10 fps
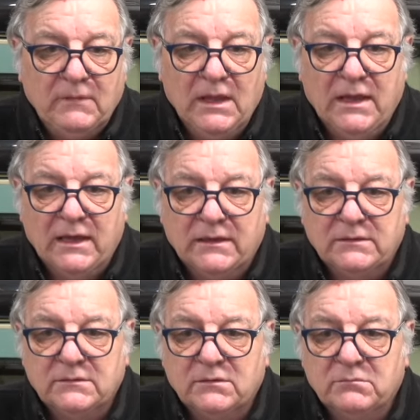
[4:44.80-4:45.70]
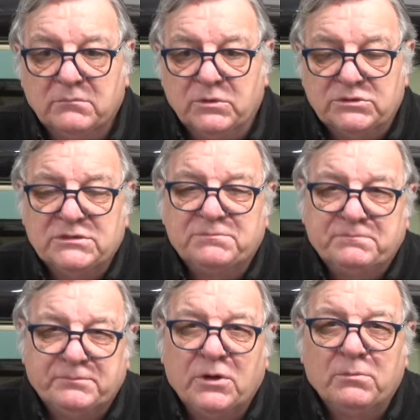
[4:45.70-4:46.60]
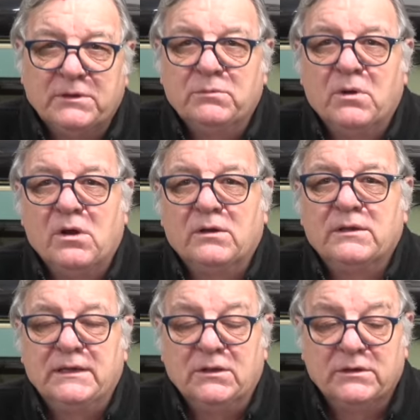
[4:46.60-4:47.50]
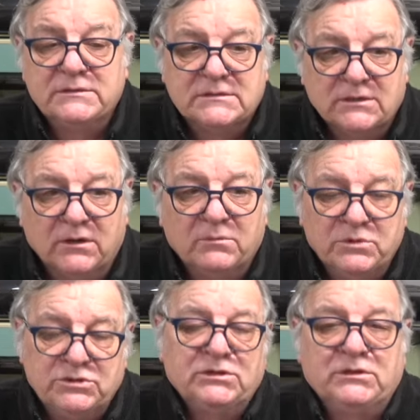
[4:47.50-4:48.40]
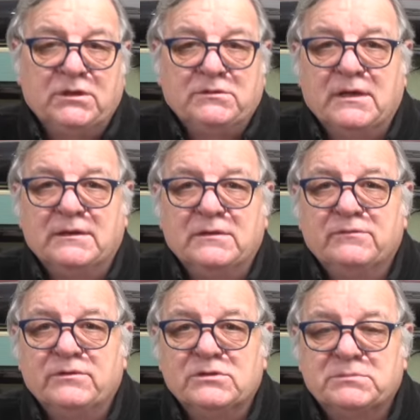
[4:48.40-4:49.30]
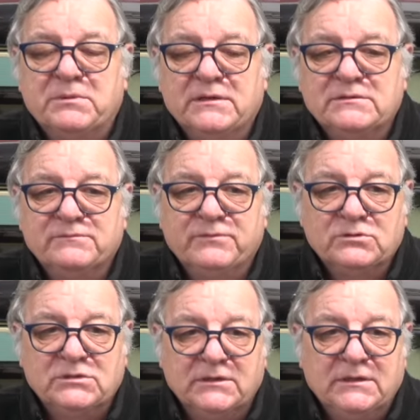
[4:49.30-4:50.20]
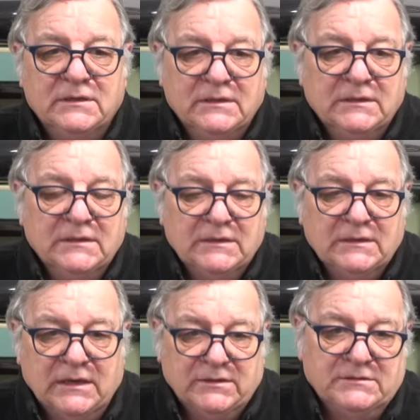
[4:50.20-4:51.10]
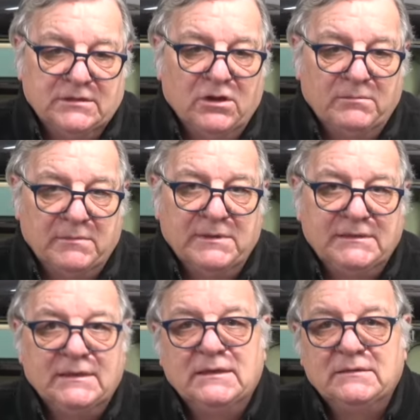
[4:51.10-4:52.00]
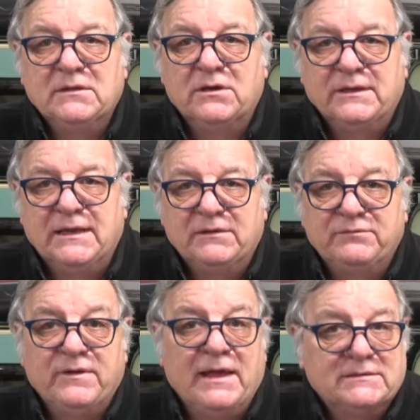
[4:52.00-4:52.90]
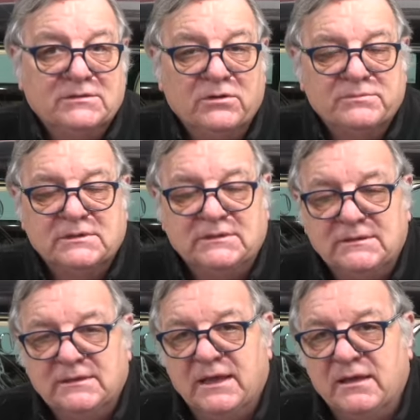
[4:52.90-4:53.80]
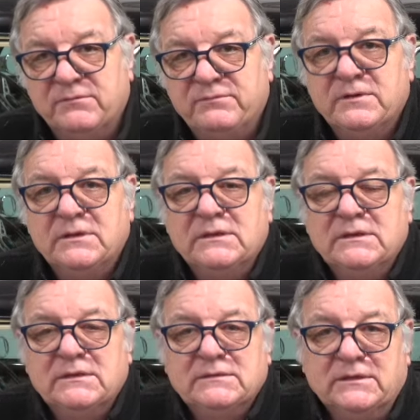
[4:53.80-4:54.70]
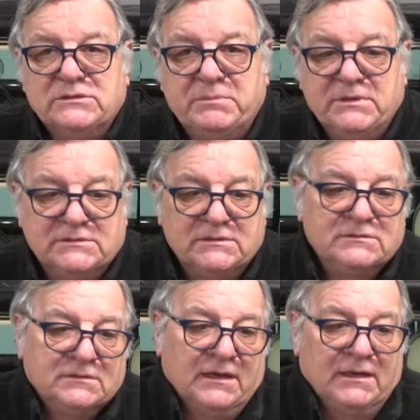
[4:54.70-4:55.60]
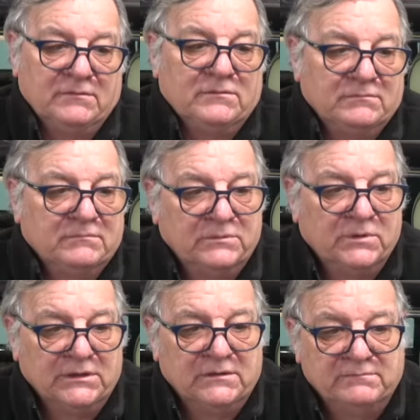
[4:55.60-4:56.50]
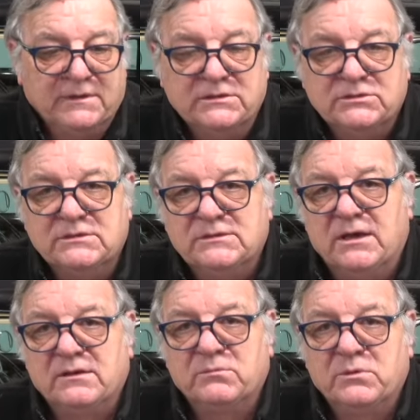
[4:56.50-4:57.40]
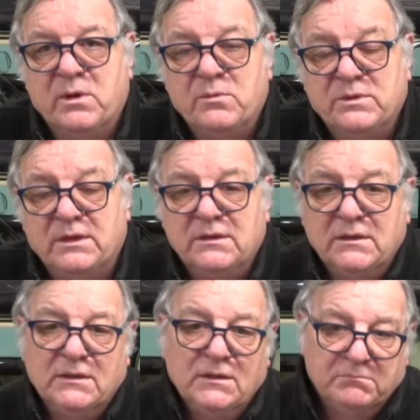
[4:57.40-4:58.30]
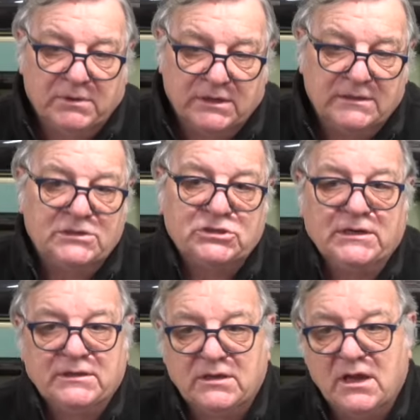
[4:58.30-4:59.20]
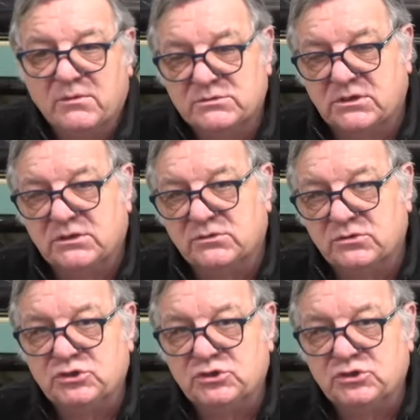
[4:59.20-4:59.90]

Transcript: and which is probably what, in hindsight, we should have done in the first place. Unfortunately, at the time, MED only had flat tops; they didn't have dish pistons, and we wanted the engine done, and we went with it. But initially the car was going to do